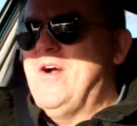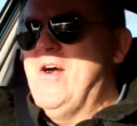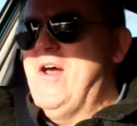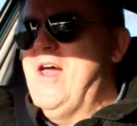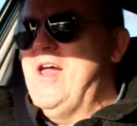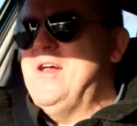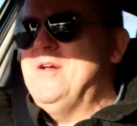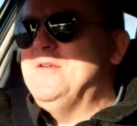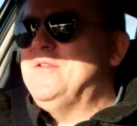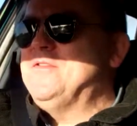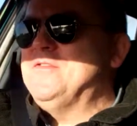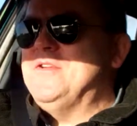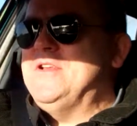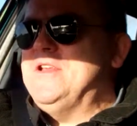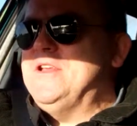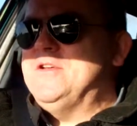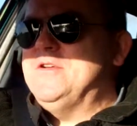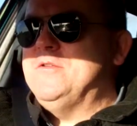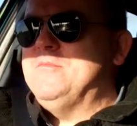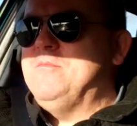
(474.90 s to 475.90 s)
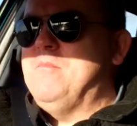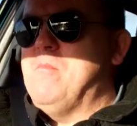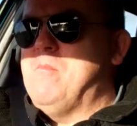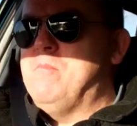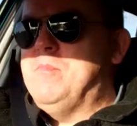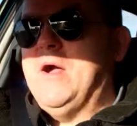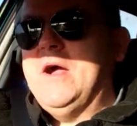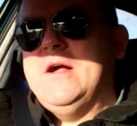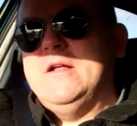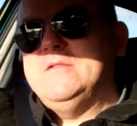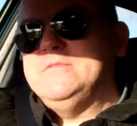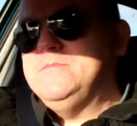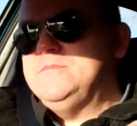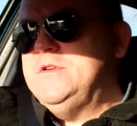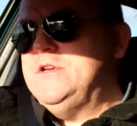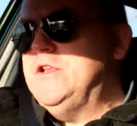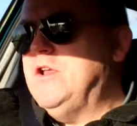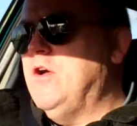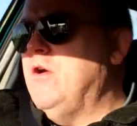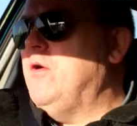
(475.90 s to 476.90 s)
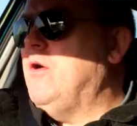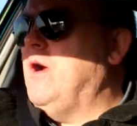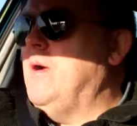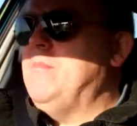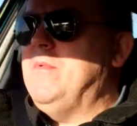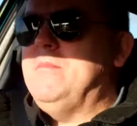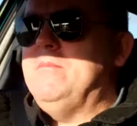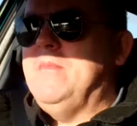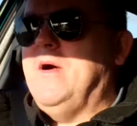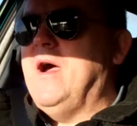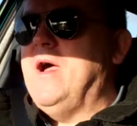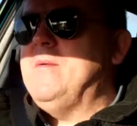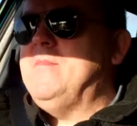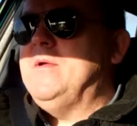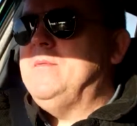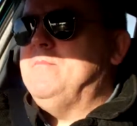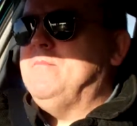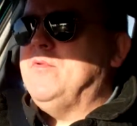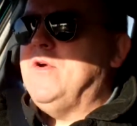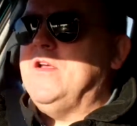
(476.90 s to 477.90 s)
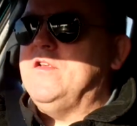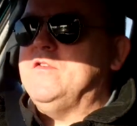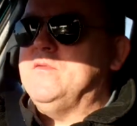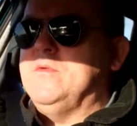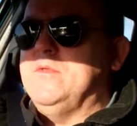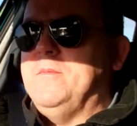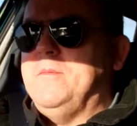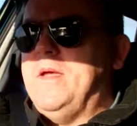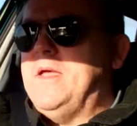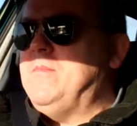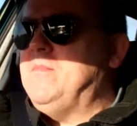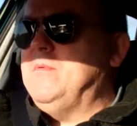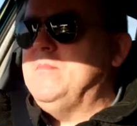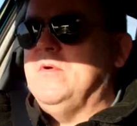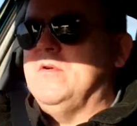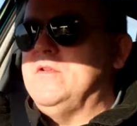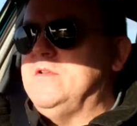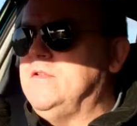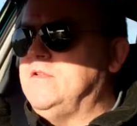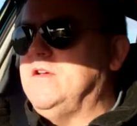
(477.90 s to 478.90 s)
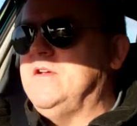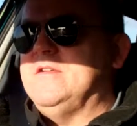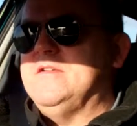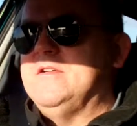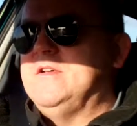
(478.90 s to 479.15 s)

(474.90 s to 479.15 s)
It was really good. But I'm impressed with the baby monitor.